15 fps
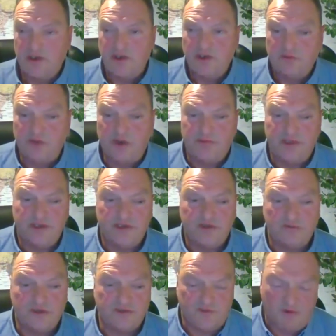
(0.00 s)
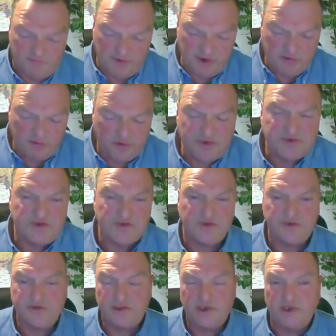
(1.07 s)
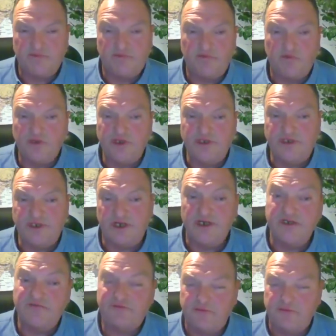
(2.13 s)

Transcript: My brother was very wizened before he died from